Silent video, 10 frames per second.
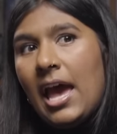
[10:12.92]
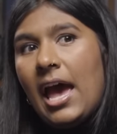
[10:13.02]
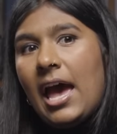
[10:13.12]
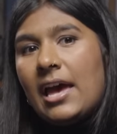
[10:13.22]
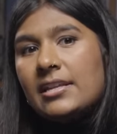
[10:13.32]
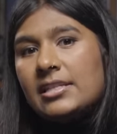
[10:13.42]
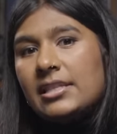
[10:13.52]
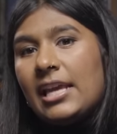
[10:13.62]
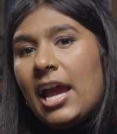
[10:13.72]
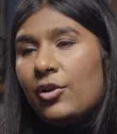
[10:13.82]
And
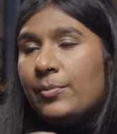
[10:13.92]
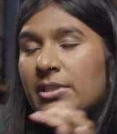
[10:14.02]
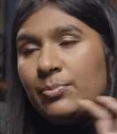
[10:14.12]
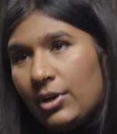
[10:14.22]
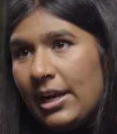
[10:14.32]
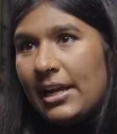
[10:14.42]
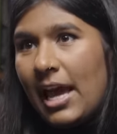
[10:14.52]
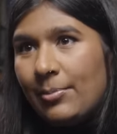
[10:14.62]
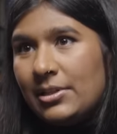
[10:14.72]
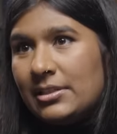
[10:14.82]
the Arab Spring
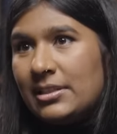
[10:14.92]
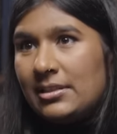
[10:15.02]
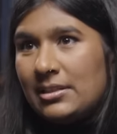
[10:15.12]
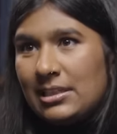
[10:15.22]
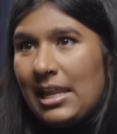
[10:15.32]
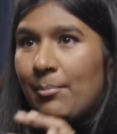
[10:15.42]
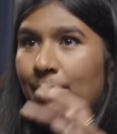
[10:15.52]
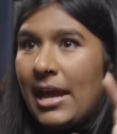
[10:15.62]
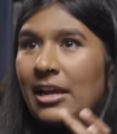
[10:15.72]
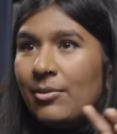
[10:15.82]
happens slap
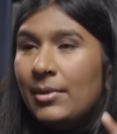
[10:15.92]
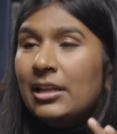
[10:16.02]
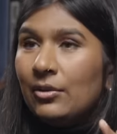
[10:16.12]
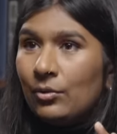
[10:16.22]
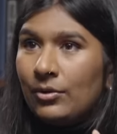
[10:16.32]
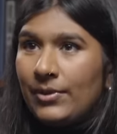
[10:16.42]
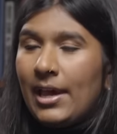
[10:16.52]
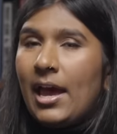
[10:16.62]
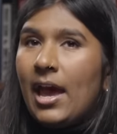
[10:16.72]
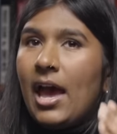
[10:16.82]
bang in the middle of all of that.
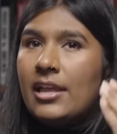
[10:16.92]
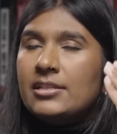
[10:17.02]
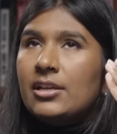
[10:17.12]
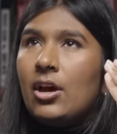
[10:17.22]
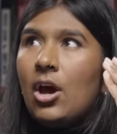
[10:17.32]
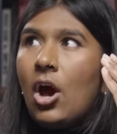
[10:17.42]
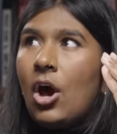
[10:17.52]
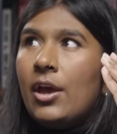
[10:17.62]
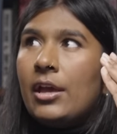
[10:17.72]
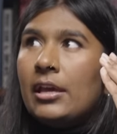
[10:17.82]
Right. And
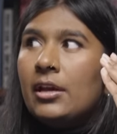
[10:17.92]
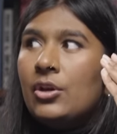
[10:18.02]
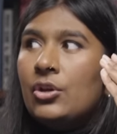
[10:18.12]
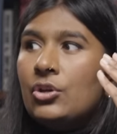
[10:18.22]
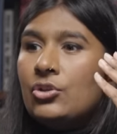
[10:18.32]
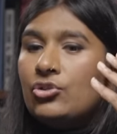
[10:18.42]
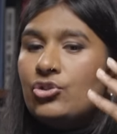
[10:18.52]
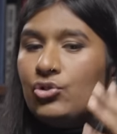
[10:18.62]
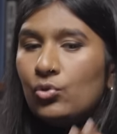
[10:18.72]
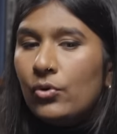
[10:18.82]
I
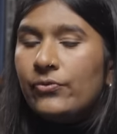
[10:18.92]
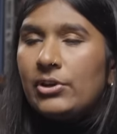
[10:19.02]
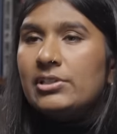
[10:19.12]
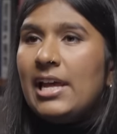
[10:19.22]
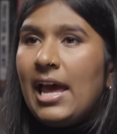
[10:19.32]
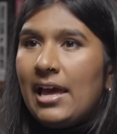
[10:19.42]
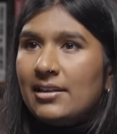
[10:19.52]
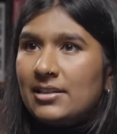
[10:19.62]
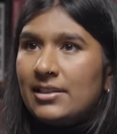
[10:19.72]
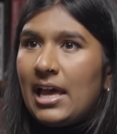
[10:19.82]
saw
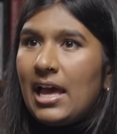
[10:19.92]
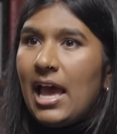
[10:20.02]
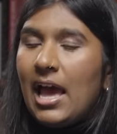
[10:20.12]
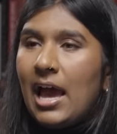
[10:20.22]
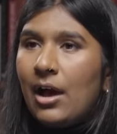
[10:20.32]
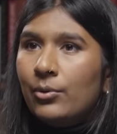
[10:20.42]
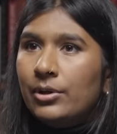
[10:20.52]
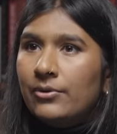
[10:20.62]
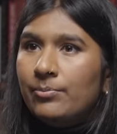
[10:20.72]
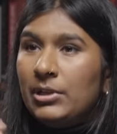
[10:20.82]
firsthand that
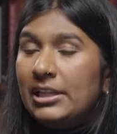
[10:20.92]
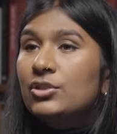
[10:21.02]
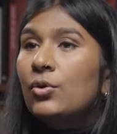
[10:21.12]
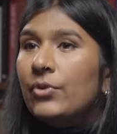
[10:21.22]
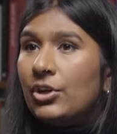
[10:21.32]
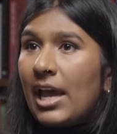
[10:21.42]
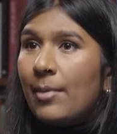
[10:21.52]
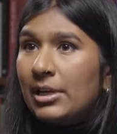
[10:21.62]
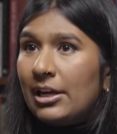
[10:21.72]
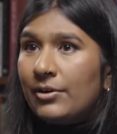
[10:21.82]
our political
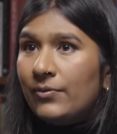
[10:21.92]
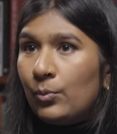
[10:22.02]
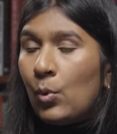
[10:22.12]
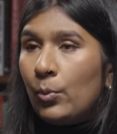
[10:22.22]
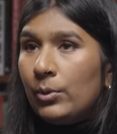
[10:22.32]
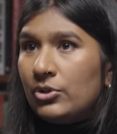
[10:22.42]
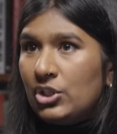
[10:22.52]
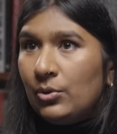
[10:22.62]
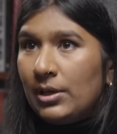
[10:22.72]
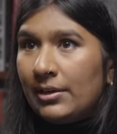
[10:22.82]
vocabulary for what we were
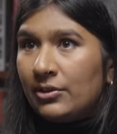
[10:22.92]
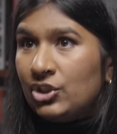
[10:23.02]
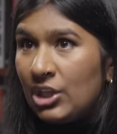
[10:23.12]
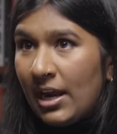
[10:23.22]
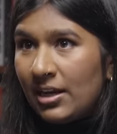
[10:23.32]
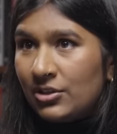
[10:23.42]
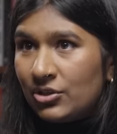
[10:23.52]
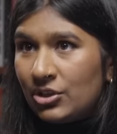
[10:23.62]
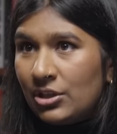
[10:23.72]
doing changed.